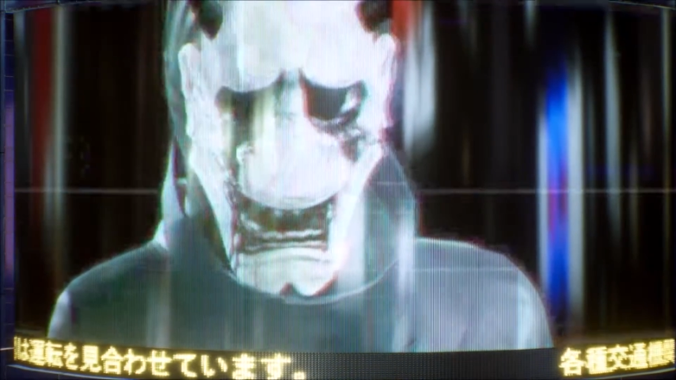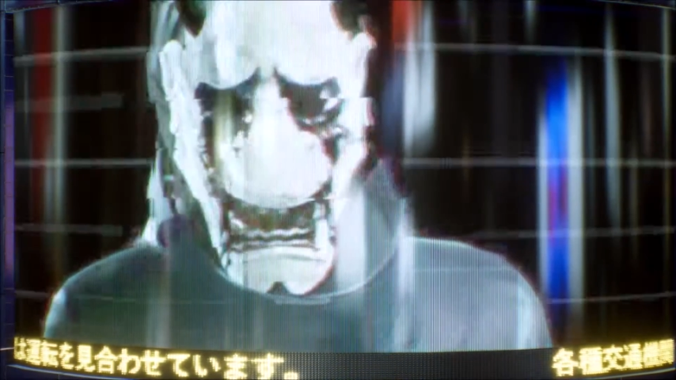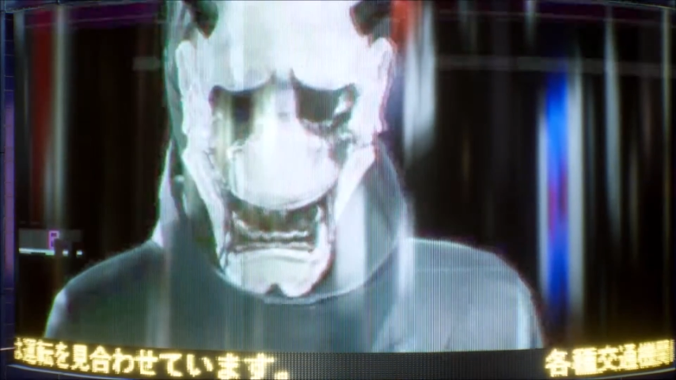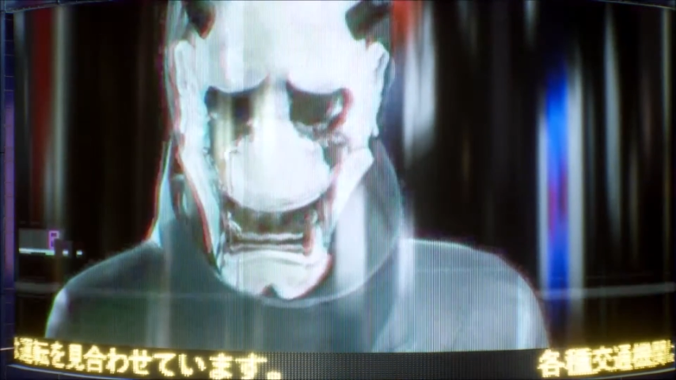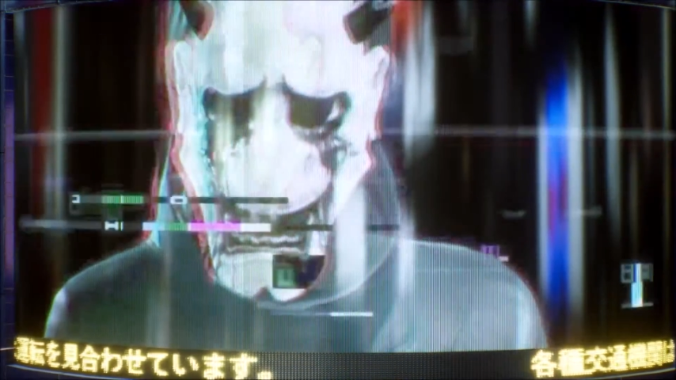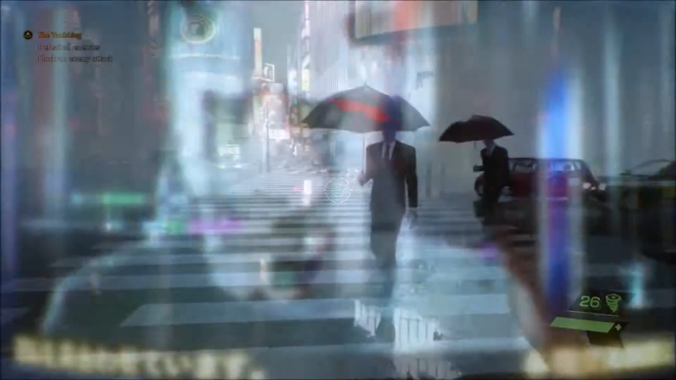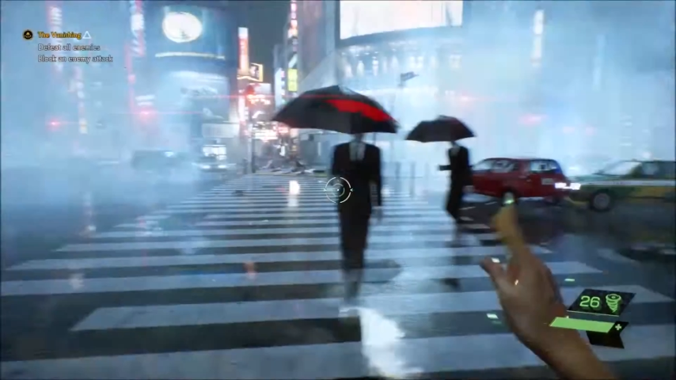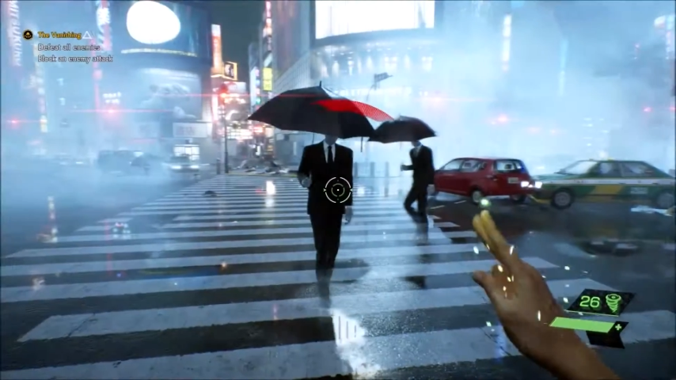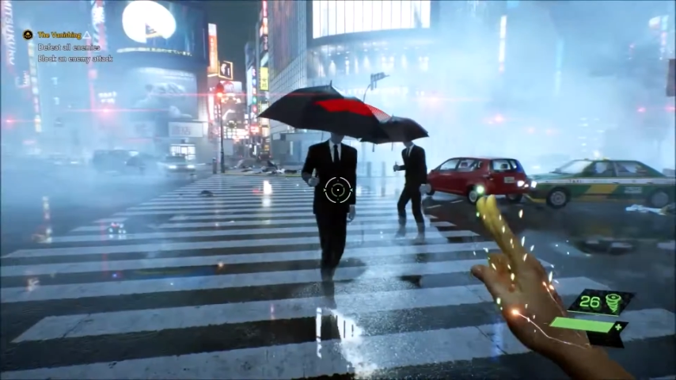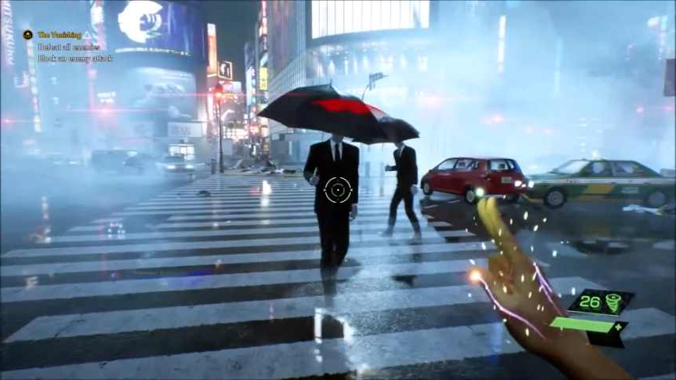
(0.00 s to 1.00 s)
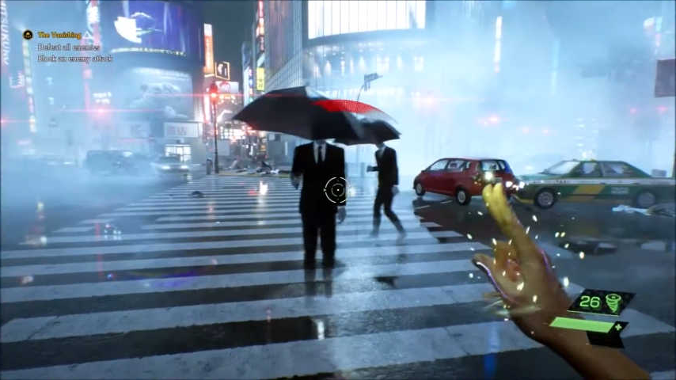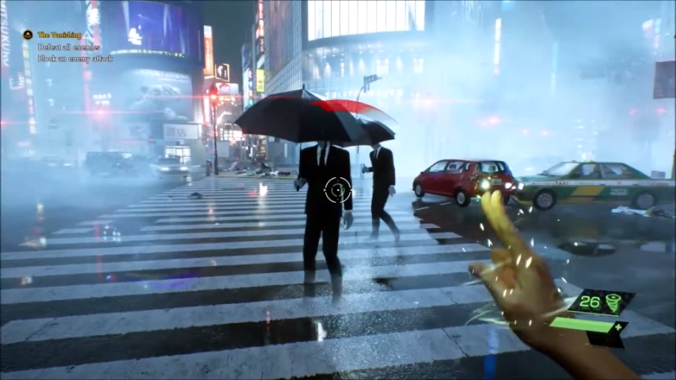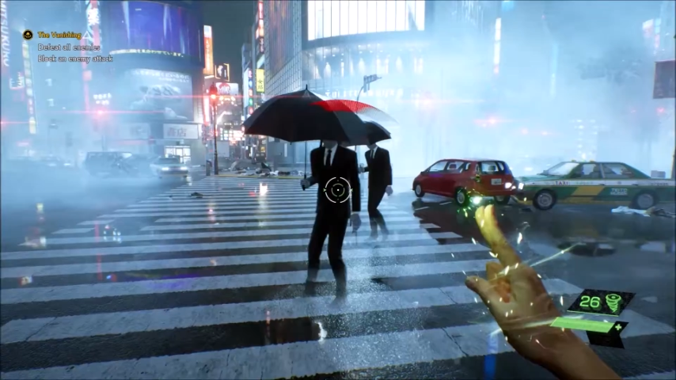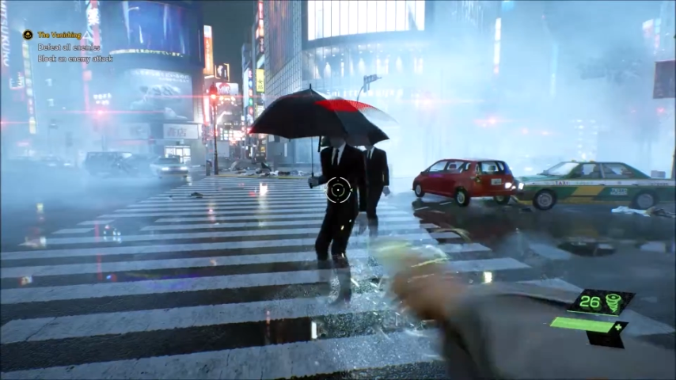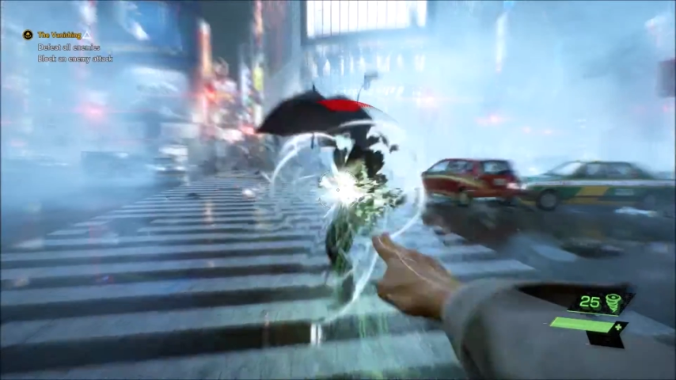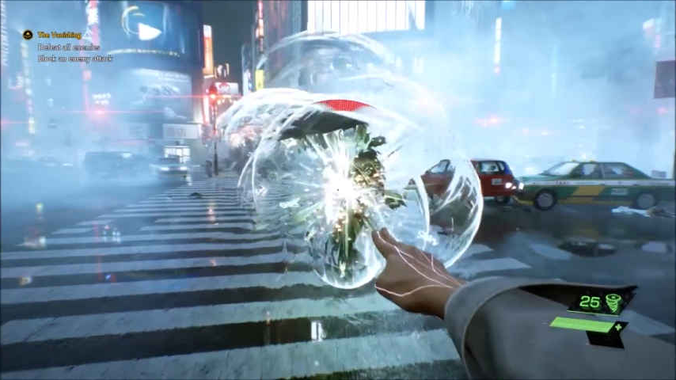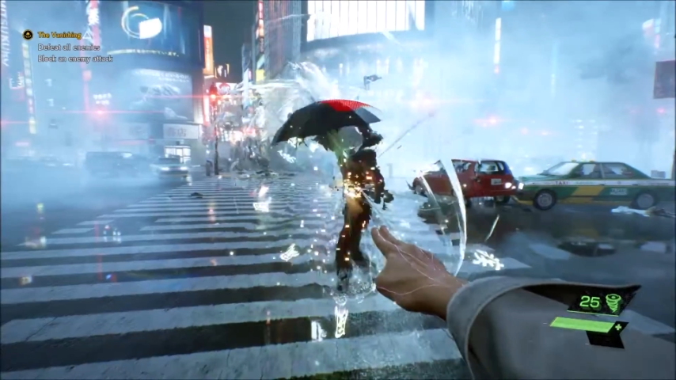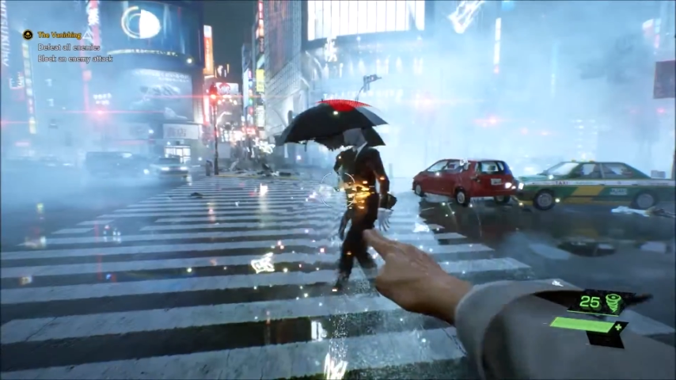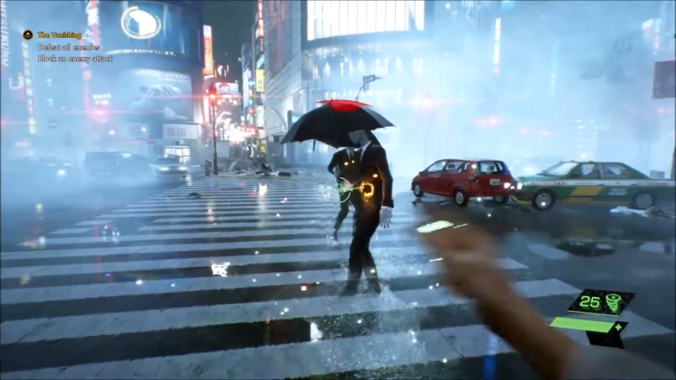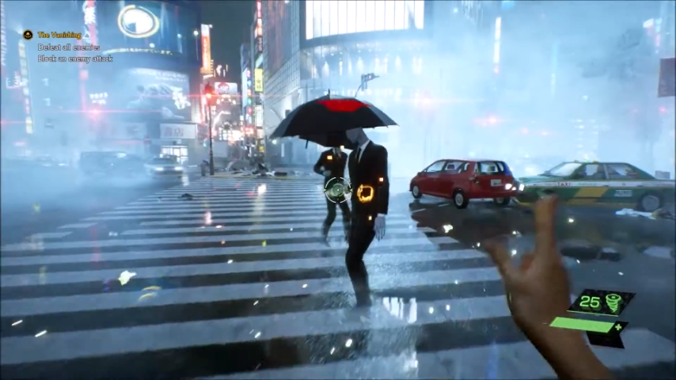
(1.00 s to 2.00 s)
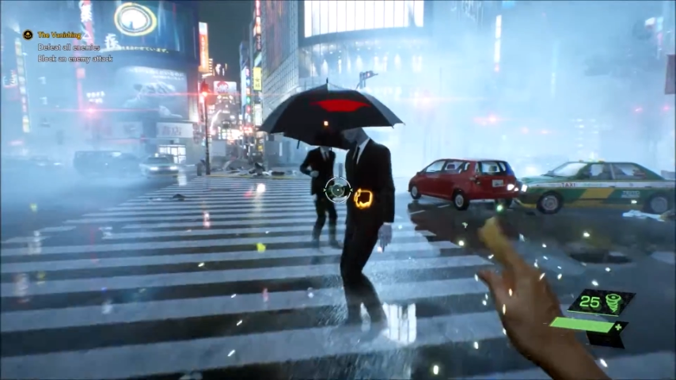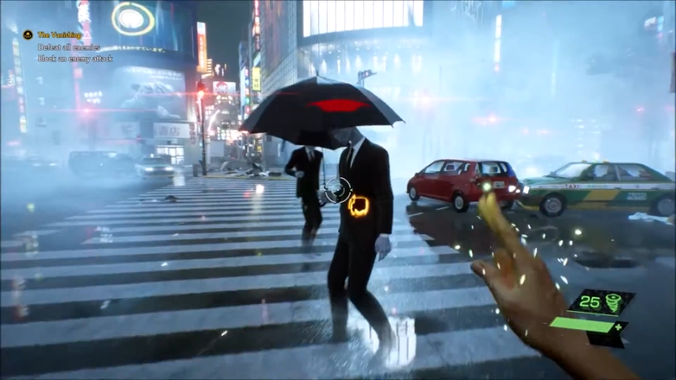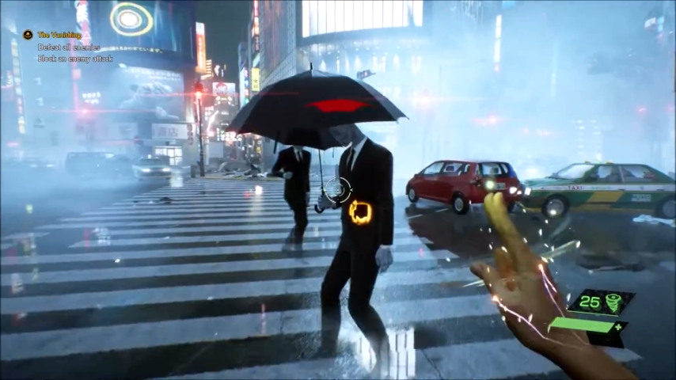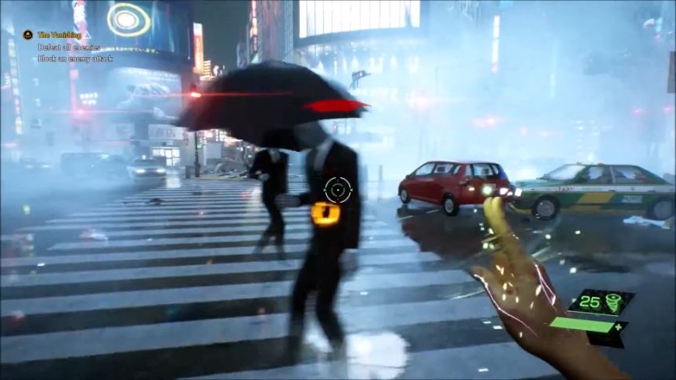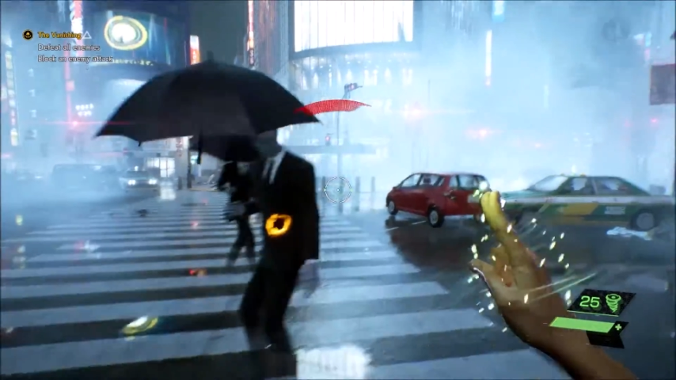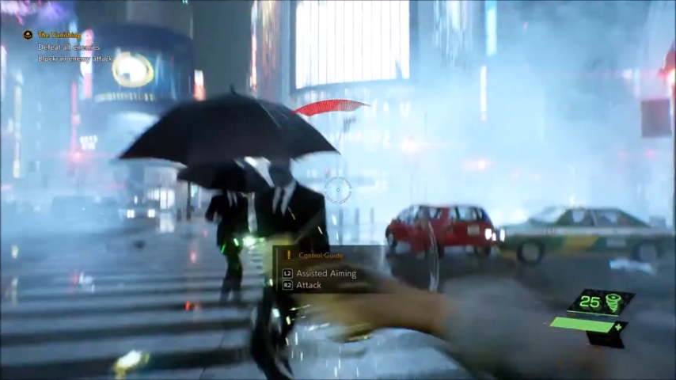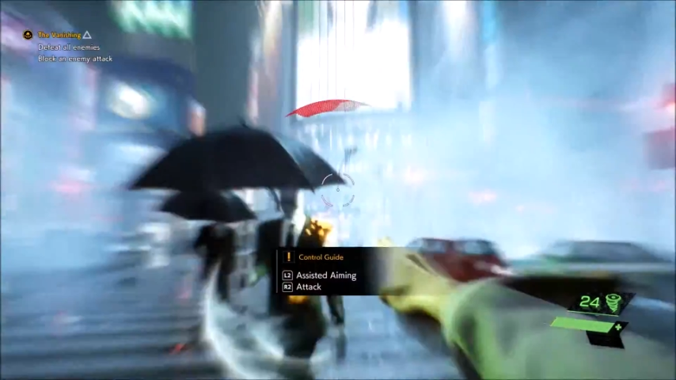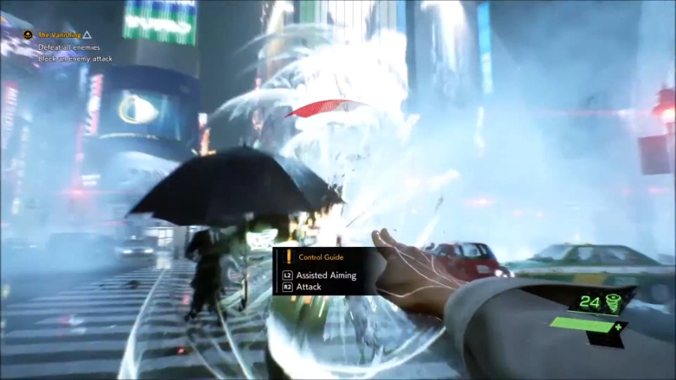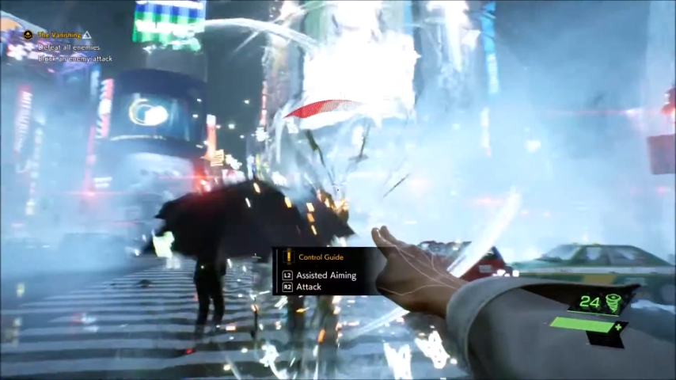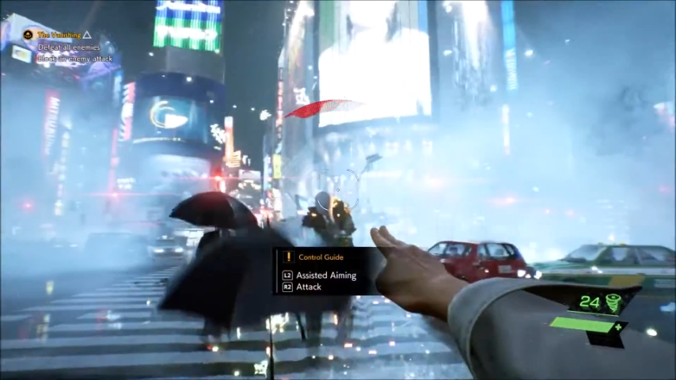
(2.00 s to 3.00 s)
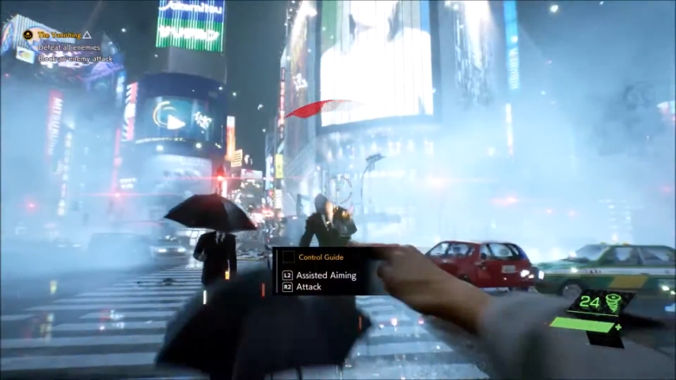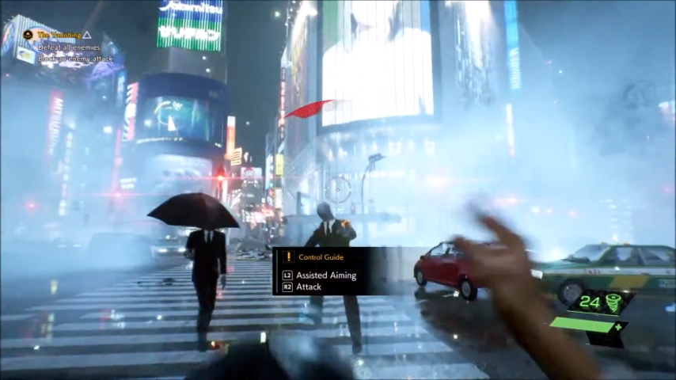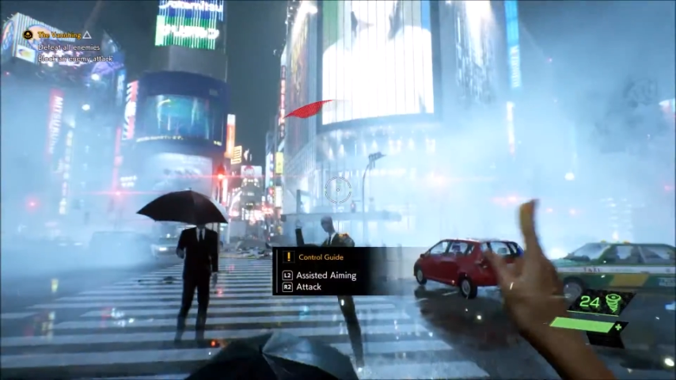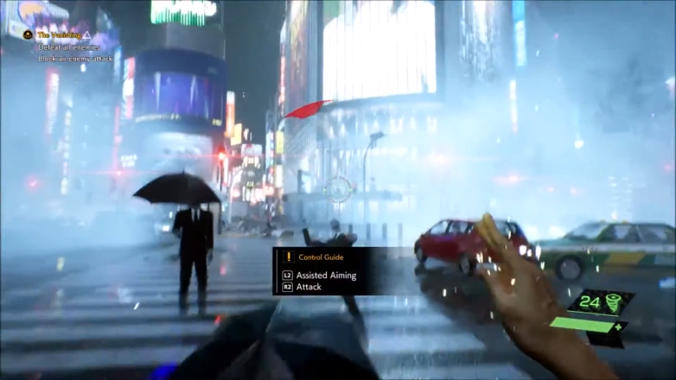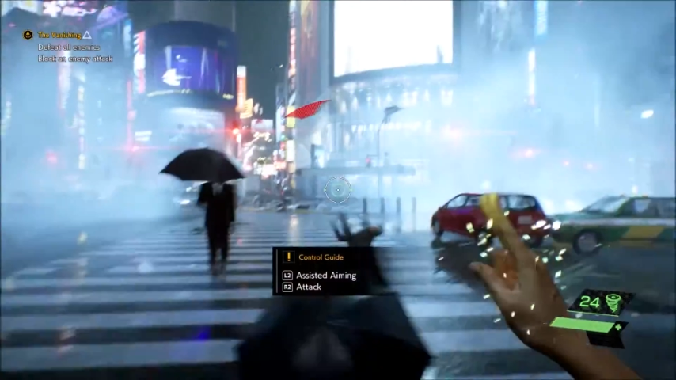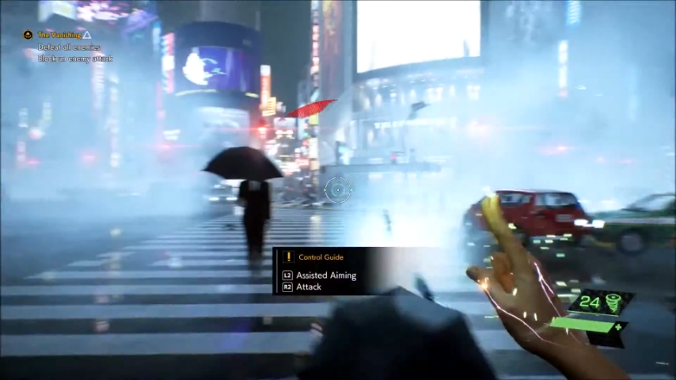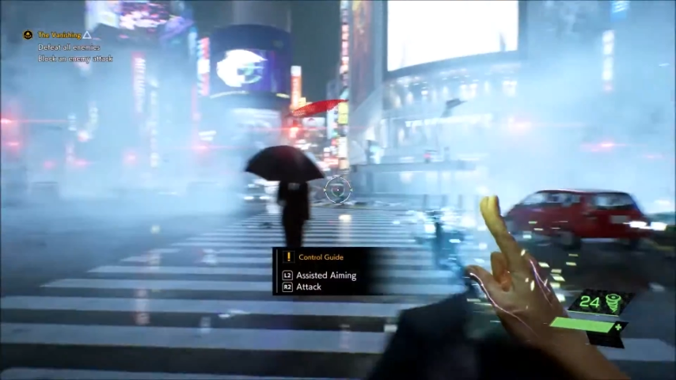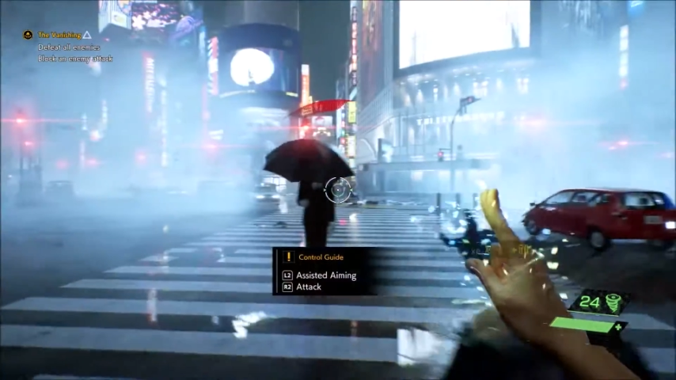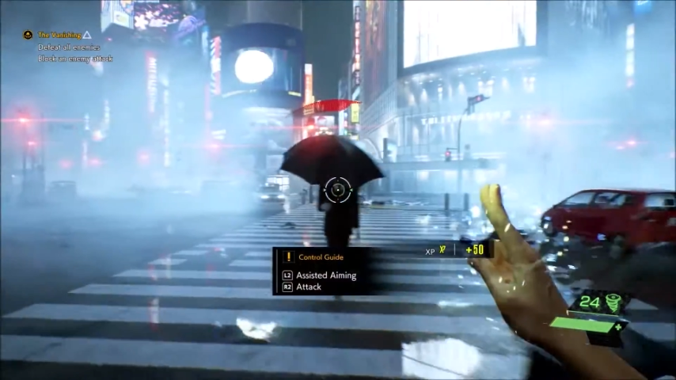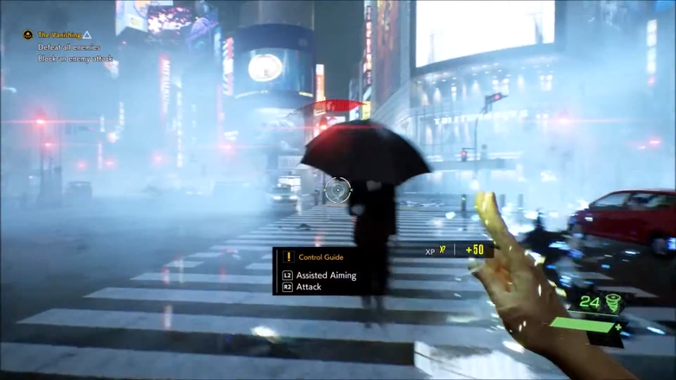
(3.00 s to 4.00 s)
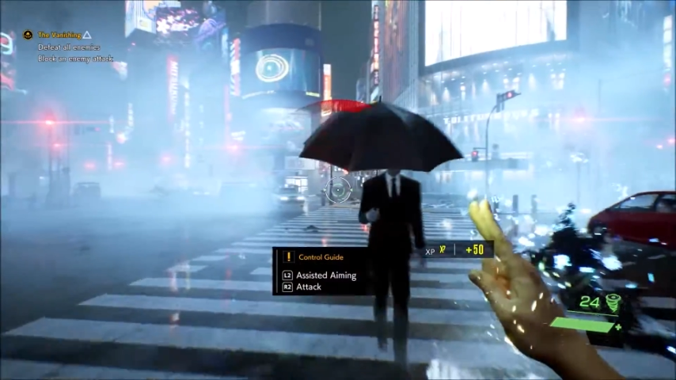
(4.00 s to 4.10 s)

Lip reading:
(no speaker visible)